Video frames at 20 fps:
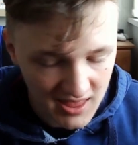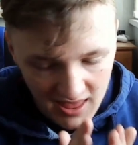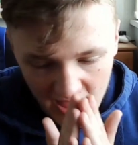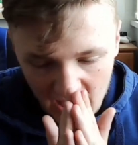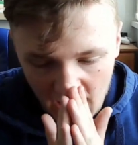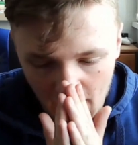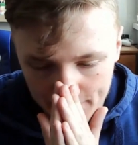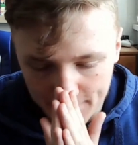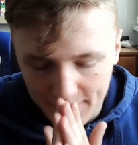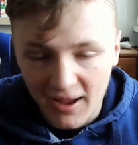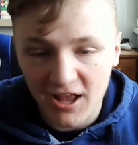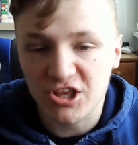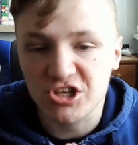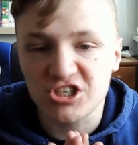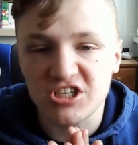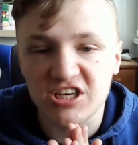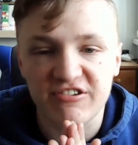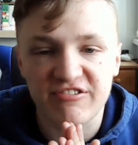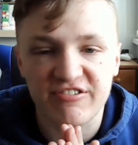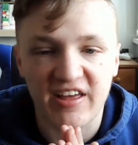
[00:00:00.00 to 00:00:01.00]

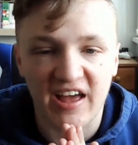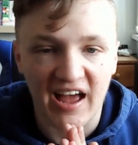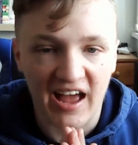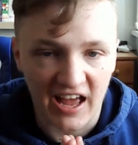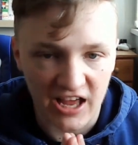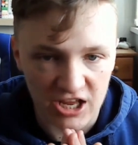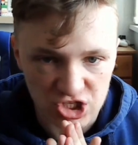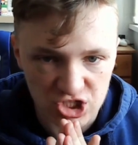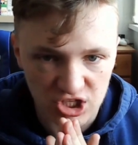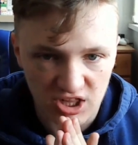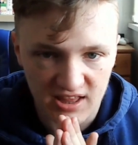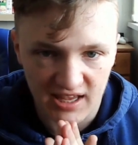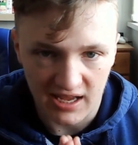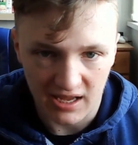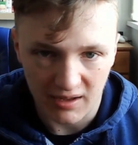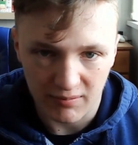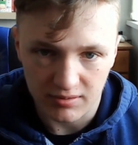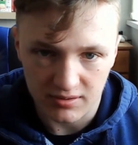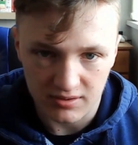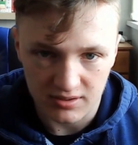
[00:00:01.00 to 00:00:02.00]
Imagine if that actually
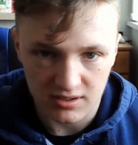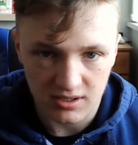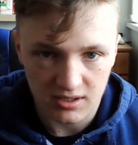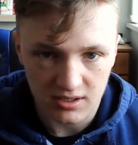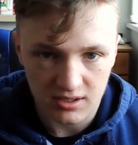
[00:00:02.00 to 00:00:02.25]
happened.